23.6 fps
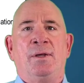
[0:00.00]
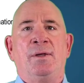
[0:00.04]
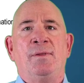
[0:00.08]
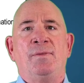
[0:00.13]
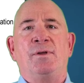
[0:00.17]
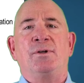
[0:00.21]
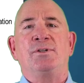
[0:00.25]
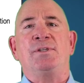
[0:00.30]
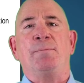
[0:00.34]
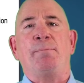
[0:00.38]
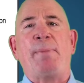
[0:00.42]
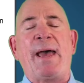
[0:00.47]

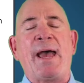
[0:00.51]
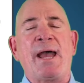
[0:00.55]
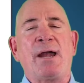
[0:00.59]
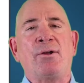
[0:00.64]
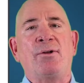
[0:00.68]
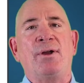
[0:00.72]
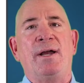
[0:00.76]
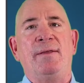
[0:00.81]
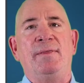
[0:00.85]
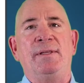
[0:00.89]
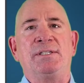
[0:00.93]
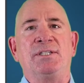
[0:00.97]
There's a
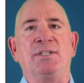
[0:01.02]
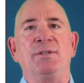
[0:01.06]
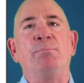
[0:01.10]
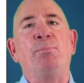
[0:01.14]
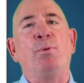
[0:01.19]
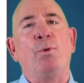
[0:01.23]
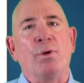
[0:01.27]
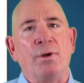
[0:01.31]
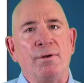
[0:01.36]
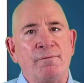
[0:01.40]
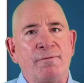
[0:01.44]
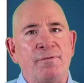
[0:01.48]
background that's
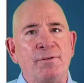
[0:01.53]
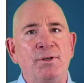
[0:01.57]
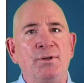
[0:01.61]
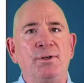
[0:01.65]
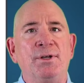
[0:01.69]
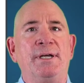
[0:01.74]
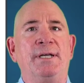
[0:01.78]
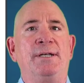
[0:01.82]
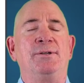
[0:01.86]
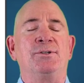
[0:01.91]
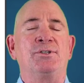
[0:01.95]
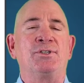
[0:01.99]
important for you
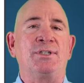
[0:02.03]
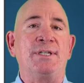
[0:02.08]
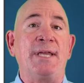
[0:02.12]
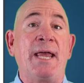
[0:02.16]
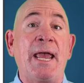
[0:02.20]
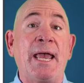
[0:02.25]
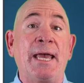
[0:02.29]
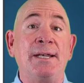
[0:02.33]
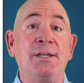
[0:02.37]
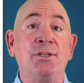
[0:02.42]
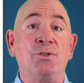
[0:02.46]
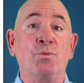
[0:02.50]
to
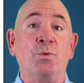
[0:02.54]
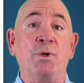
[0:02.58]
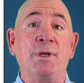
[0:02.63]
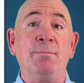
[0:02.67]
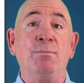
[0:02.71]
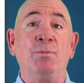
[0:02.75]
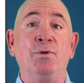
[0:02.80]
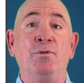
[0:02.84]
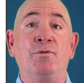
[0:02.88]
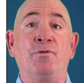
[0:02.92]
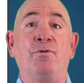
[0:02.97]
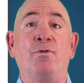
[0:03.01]
understand as we
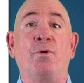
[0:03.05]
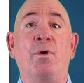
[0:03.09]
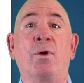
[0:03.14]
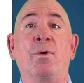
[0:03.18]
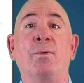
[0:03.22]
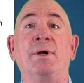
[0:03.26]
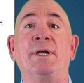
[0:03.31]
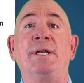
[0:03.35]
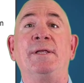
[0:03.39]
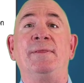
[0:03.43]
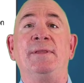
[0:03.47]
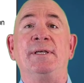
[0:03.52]
move
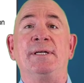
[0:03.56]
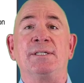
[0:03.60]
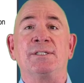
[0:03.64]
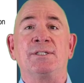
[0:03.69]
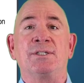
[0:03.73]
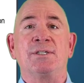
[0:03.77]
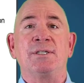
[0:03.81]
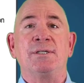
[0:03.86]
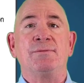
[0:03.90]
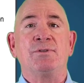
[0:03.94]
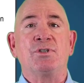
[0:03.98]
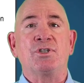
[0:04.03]
forward in
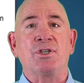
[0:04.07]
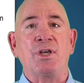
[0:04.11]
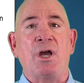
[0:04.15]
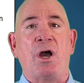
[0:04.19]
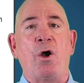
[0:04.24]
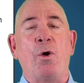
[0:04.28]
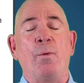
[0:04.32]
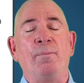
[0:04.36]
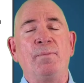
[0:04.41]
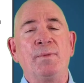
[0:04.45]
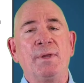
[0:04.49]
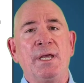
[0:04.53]
this.
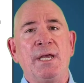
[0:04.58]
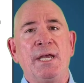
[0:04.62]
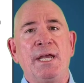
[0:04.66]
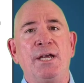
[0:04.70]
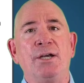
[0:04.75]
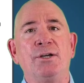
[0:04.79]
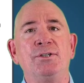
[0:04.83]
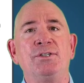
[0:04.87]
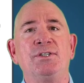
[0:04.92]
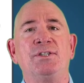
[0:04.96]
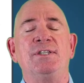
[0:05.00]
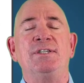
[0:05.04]
So
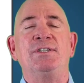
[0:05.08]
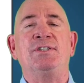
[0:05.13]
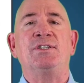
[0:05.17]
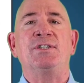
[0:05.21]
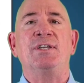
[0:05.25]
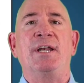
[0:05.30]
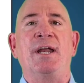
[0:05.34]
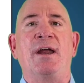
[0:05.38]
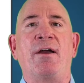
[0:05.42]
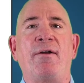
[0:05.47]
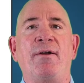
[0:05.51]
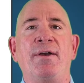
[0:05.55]
here's the
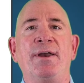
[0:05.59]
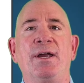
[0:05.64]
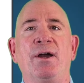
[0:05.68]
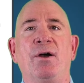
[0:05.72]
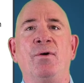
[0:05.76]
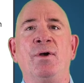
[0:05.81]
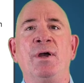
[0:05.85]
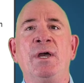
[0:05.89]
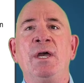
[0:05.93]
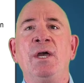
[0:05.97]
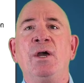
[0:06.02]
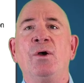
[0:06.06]

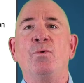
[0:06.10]
scenario.